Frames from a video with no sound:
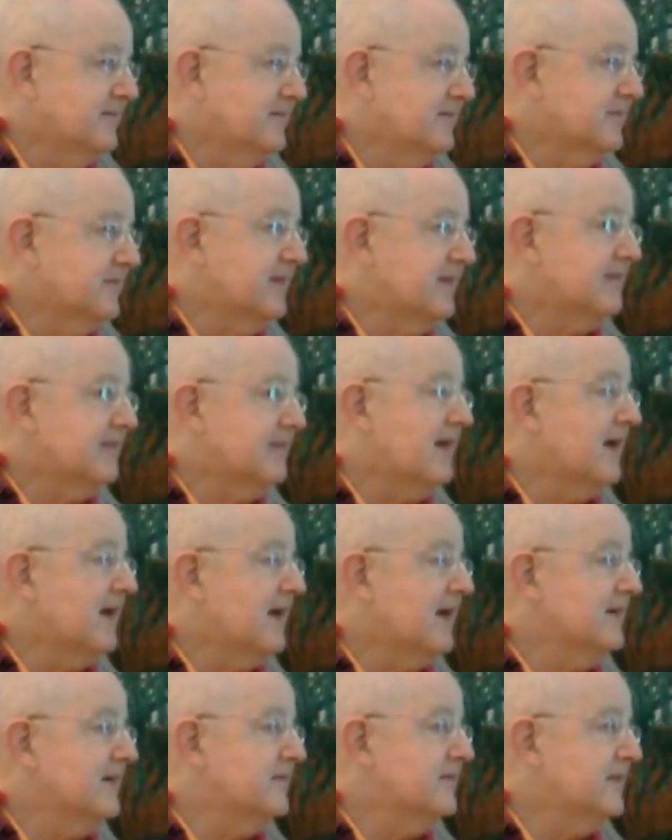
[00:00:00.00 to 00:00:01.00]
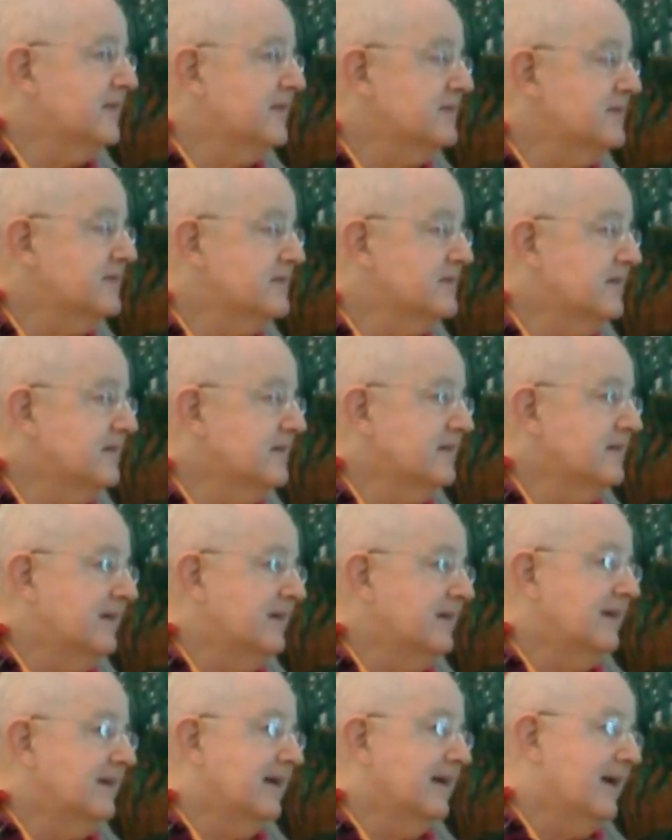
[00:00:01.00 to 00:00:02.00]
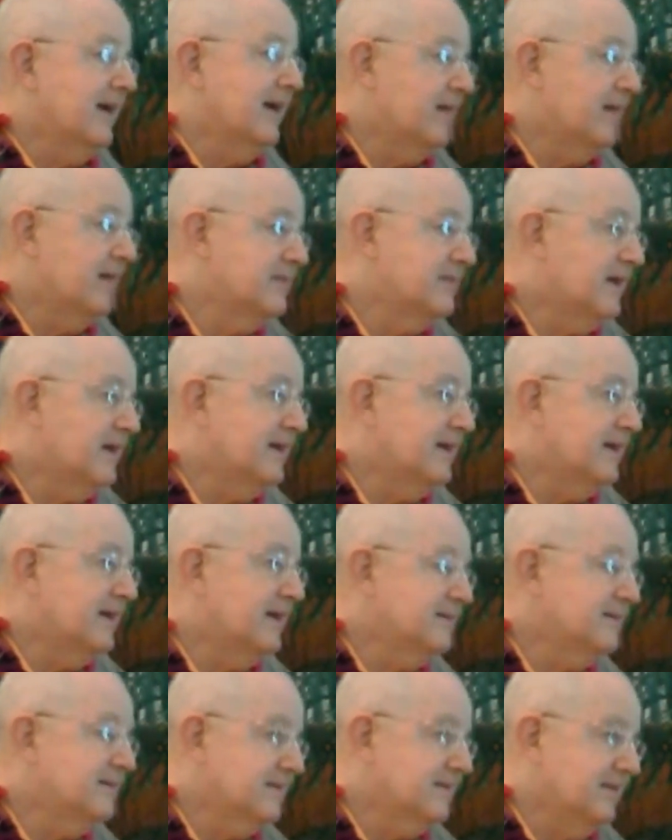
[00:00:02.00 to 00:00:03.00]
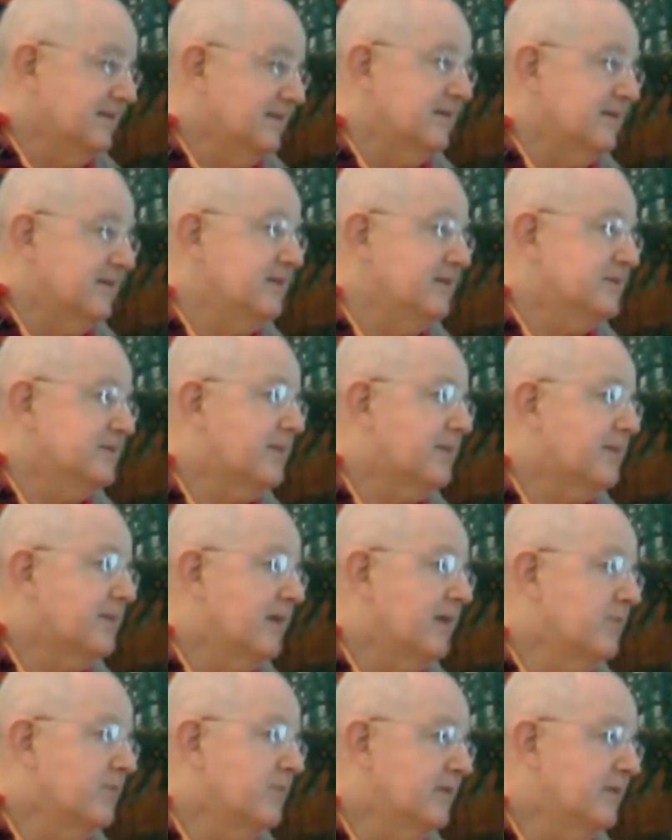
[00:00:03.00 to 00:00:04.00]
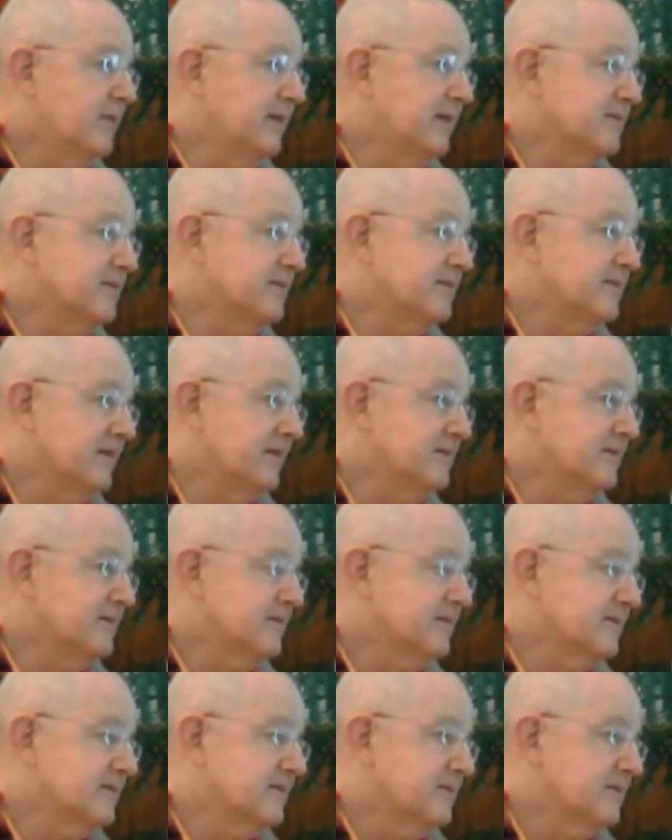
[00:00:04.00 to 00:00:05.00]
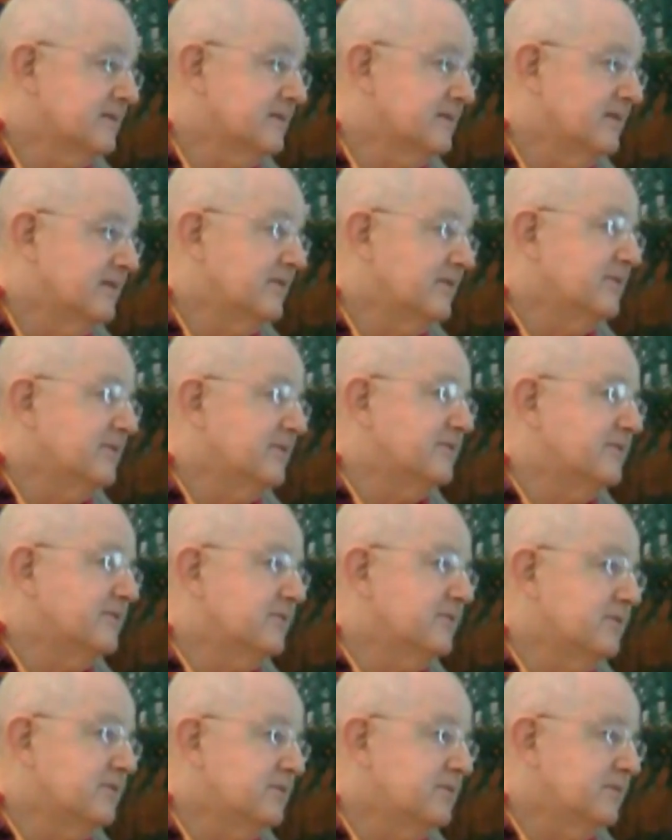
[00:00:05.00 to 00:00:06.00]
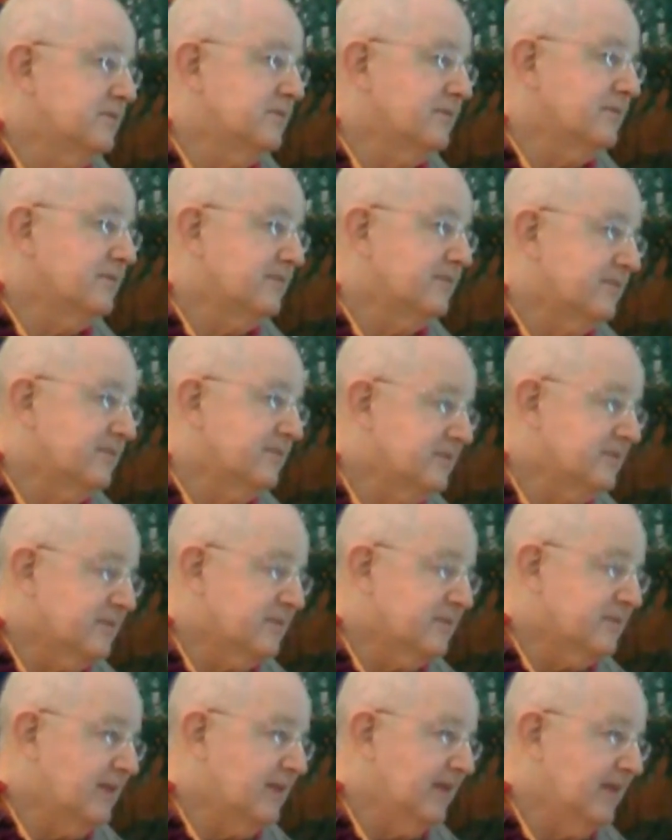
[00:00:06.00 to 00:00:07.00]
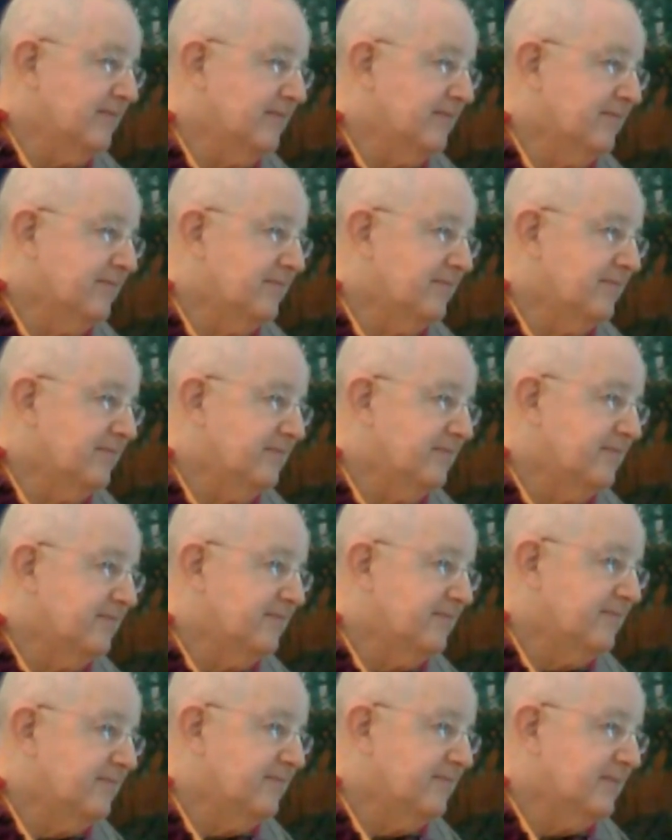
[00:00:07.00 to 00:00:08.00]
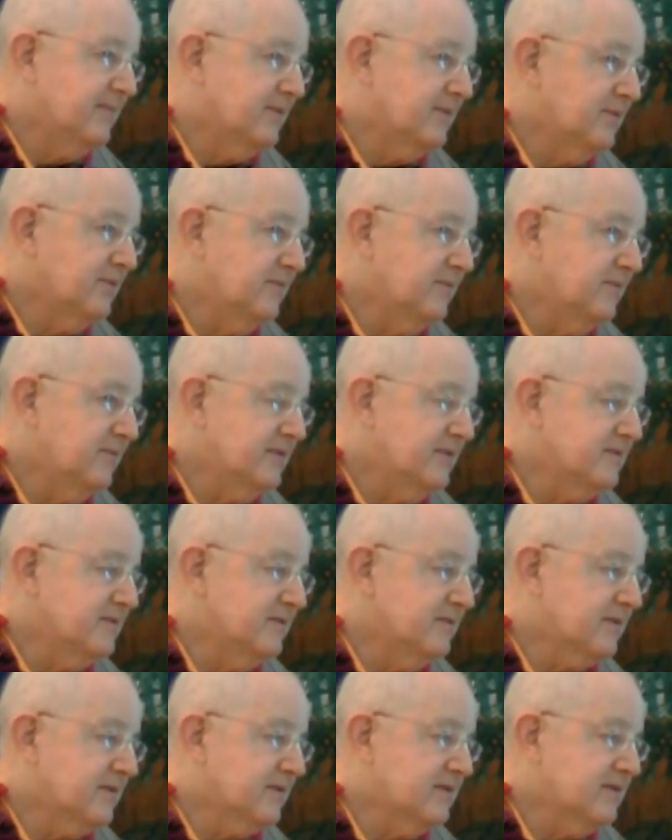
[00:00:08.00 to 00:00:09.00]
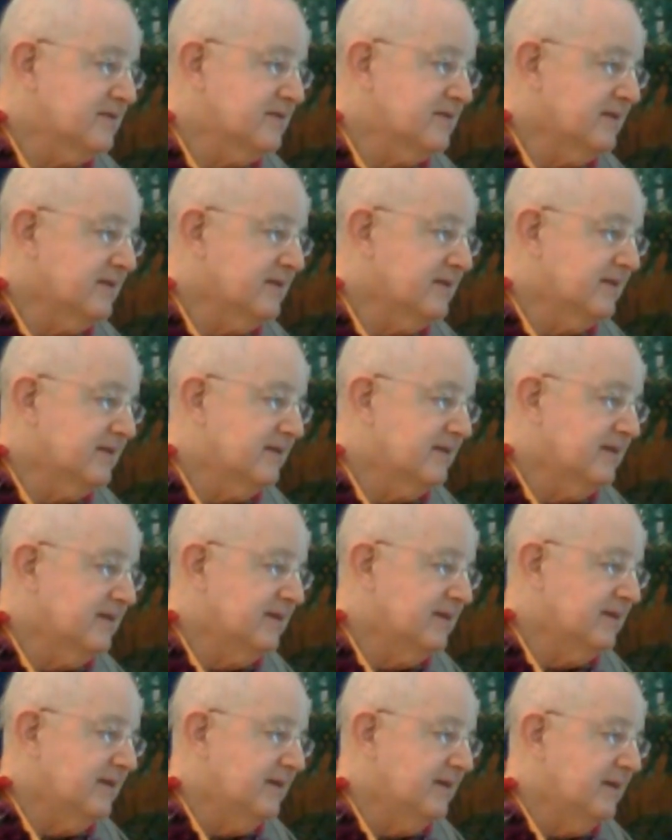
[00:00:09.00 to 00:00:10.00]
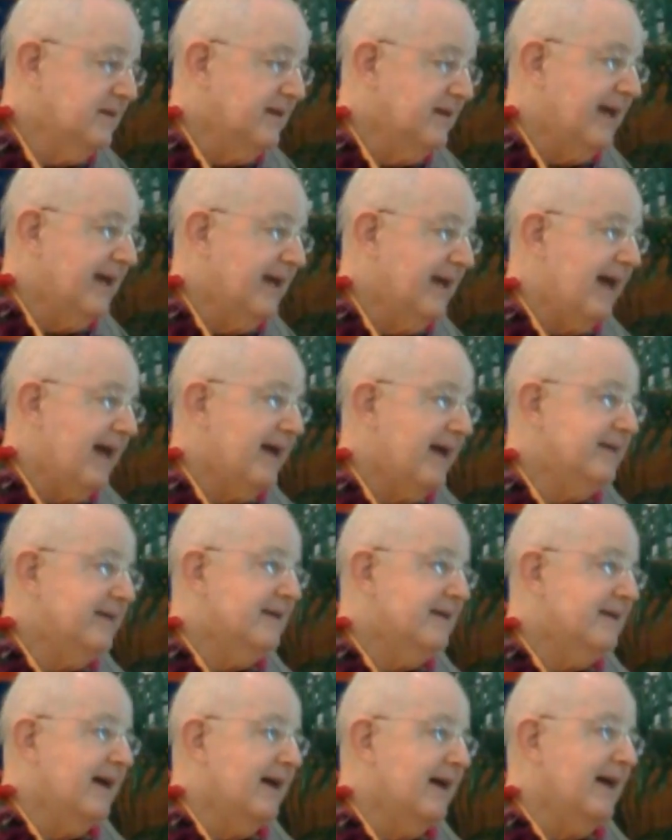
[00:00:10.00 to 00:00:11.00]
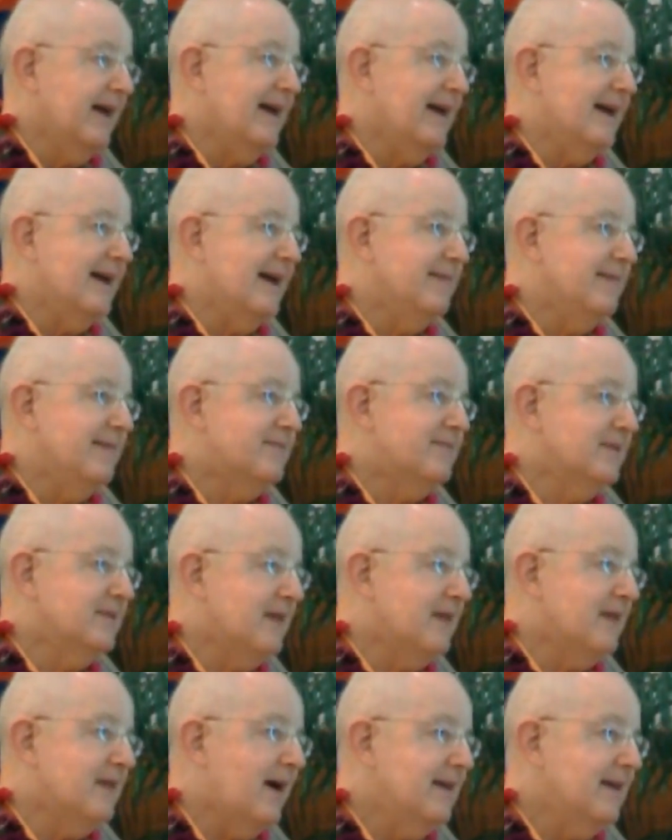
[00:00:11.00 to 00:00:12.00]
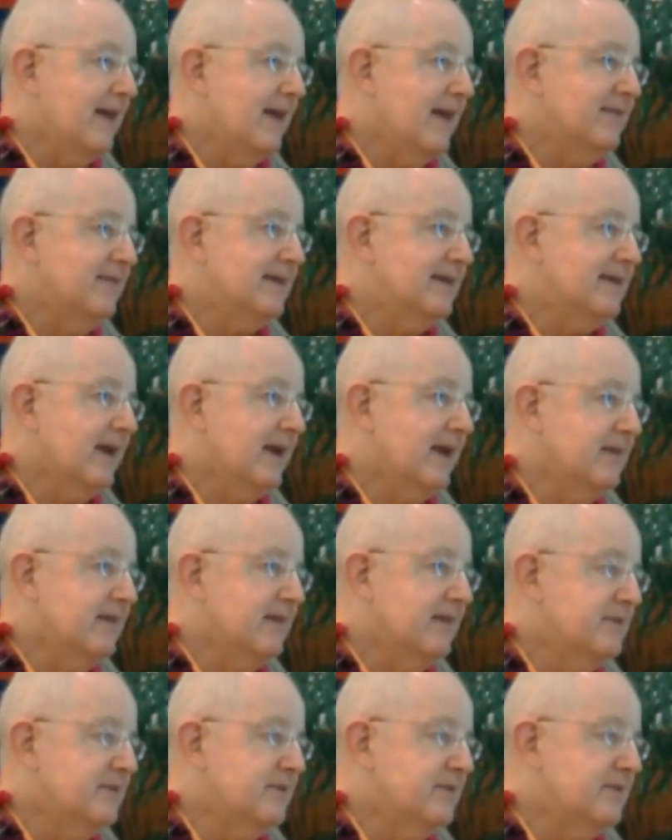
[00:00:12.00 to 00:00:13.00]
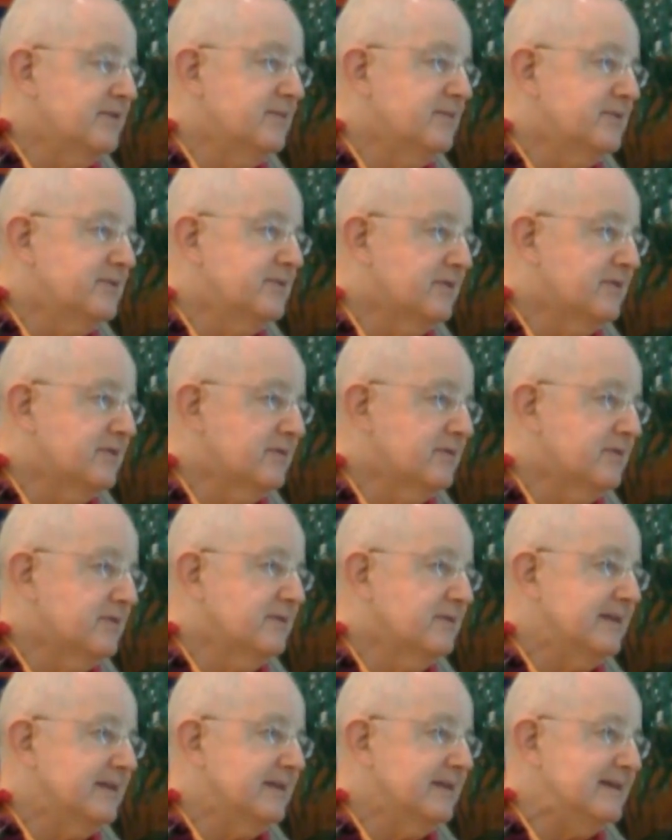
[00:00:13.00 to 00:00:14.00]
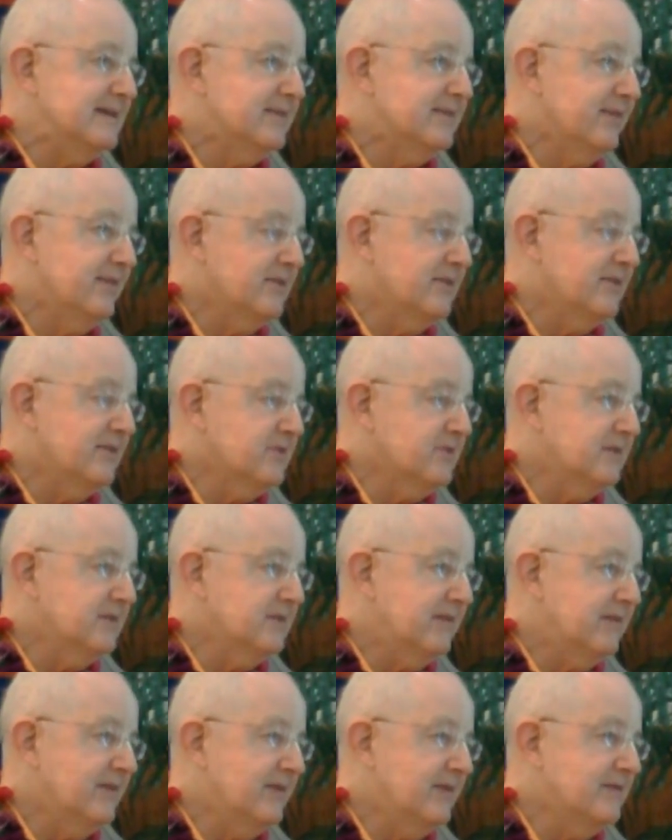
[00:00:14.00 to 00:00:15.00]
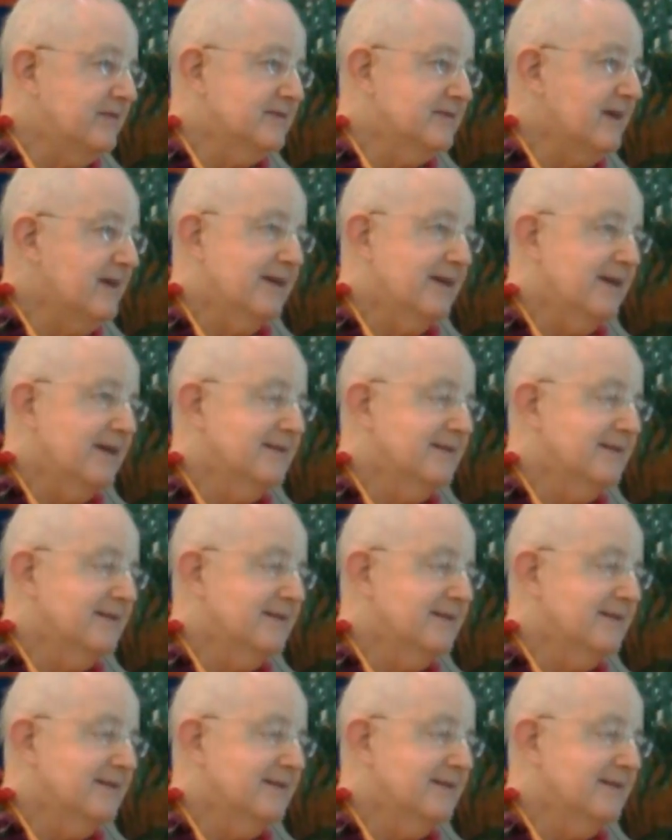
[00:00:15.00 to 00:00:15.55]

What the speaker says: So that Raga and Dvesha applies in its primordial sense to the Supreme, to Vishnu, to Krishna. And Prahlad, having taken birth in the material world, his own fear is not